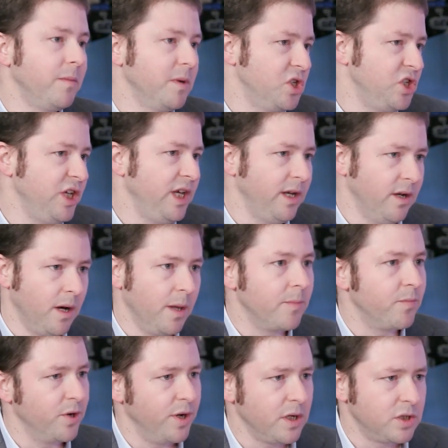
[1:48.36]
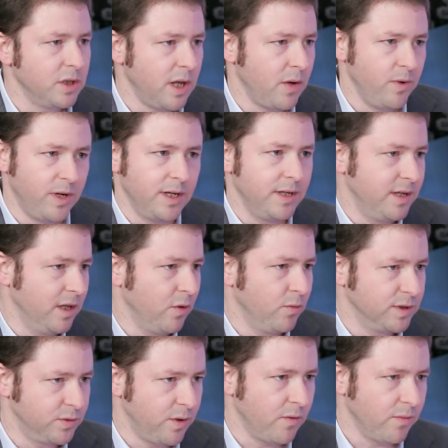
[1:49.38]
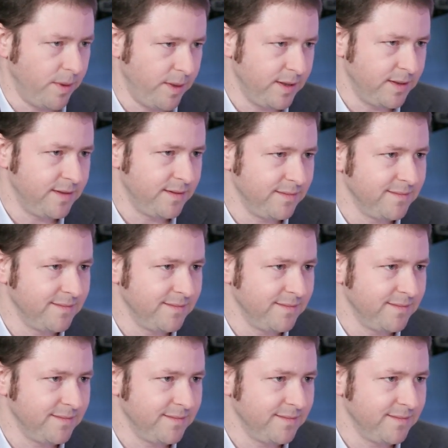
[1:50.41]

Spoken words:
machine on the production line, we can tell you what's wrong with it.